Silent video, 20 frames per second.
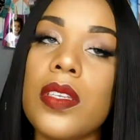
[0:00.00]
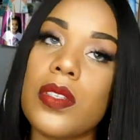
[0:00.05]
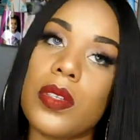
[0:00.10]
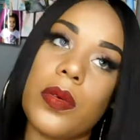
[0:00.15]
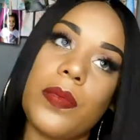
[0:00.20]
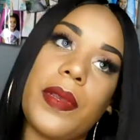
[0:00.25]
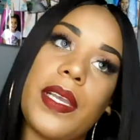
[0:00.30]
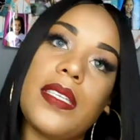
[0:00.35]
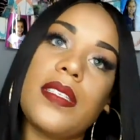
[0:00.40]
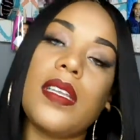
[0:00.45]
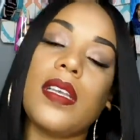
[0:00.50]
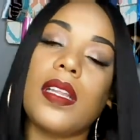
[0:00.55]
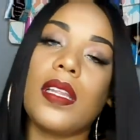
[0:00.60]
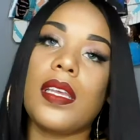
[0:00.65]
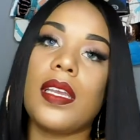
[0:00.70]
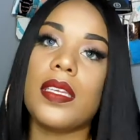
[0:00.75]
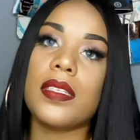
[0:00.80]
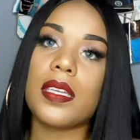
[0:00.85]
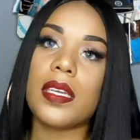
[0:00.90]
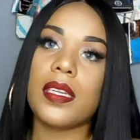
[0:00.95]
So
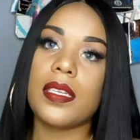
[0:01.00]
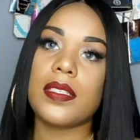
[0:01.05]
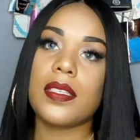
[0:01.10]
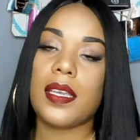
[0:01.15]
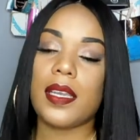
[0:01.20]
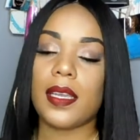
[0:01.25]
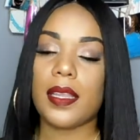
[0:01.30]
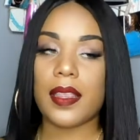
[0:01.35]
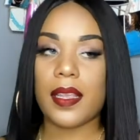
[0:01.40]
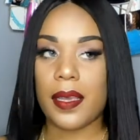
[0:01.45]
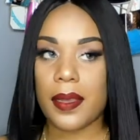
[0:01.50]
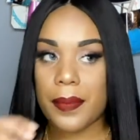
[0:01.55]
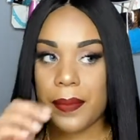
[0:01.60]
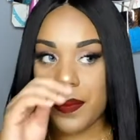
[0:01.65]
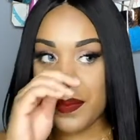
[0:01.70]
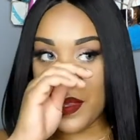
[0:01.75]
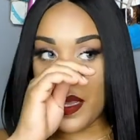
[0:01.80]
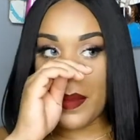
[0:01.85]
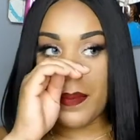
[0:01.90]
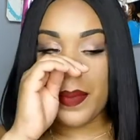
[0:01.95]
basically, it's gonna take them
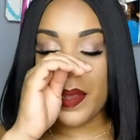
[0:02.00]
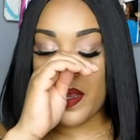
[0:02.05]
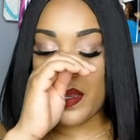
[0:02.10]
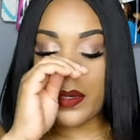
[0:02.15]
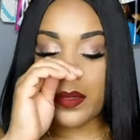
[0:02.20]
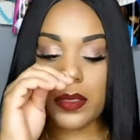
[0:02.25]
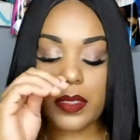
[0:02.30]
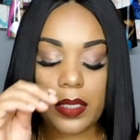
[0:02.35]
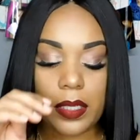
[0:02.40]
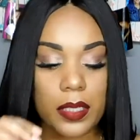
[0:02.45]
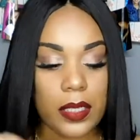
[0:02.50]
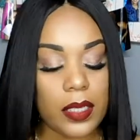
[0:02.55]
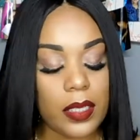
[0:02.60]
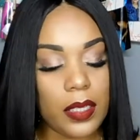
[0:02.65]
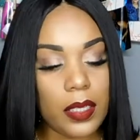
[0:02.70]
about,